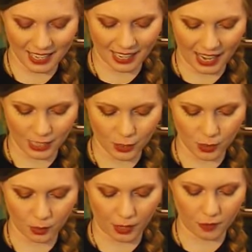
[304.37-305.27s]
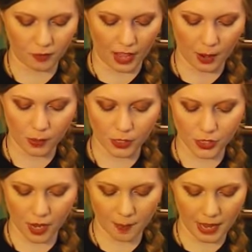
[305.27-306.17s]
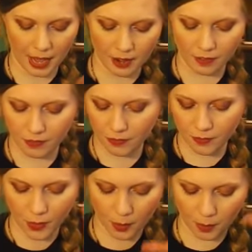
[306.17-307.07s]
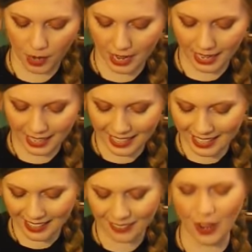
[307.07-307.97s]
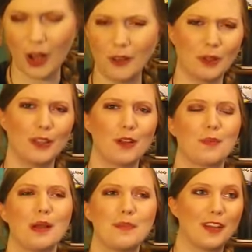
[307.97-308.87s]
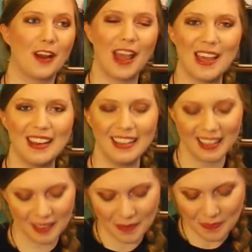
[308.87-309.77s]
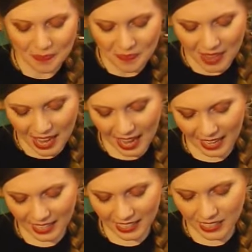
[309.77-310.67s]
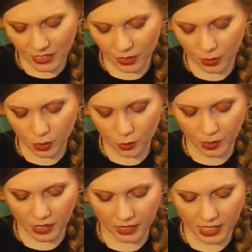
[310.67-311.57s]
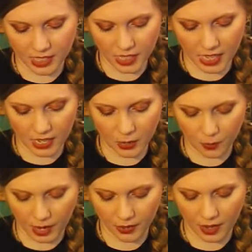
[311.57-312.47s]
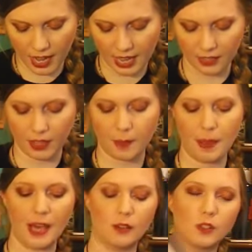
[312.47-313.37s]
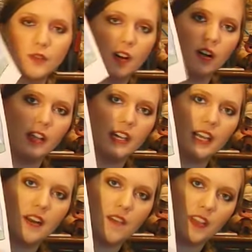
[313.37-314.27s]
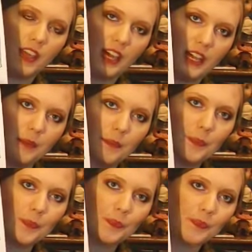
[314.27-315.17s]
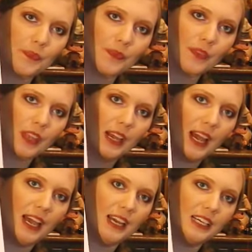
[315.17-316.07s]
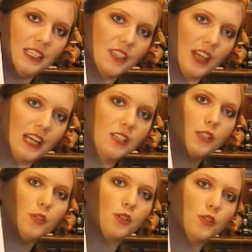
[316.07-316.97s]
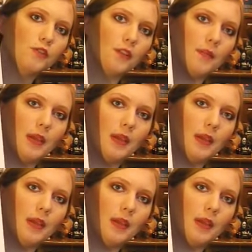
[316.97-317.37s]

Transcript: I drew like flowers coming out of their brain, not really their brain but their head, and little squigglies in and around their head and like petals falling and everything. And that is so true for me,